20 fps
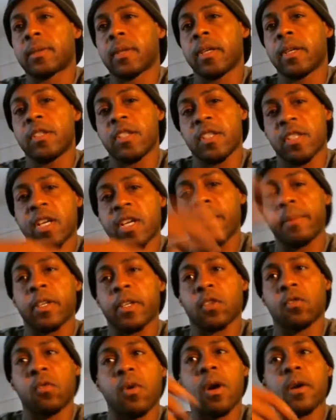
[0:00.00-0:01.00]
just
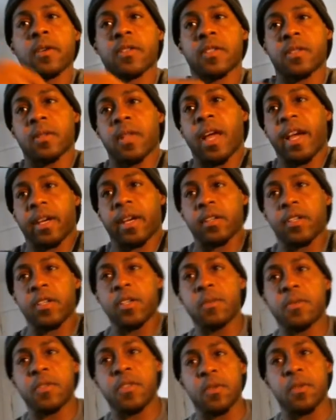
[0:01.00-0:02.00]
coming across like a
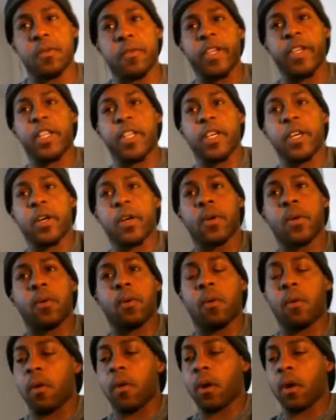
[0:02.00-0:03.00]
YouTube video,
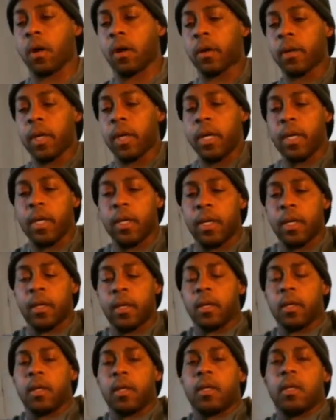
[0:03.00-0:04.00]
or
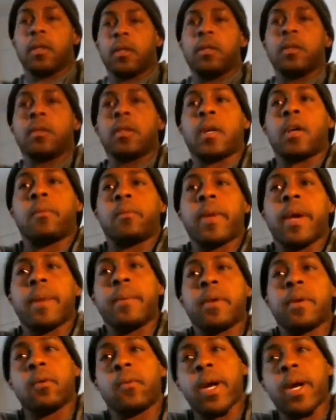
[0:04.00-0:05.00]

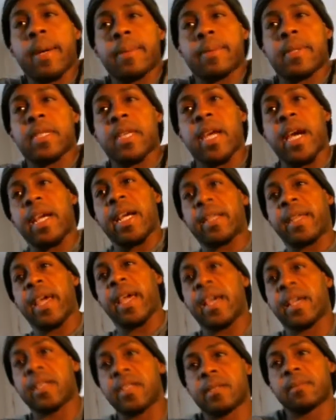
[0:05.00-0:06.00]
maybe a website
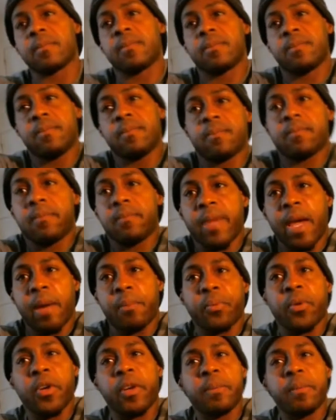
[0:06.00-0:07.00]
that
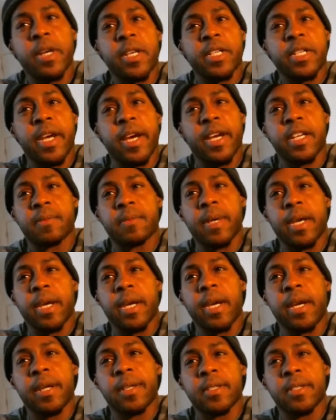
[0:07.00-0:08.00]
pretty much has my
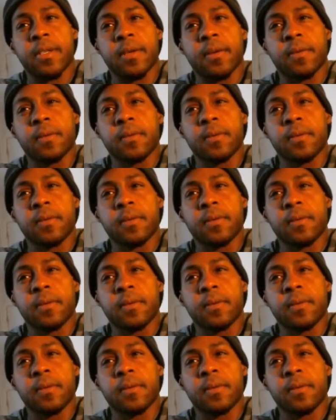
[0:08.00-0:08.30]
answer,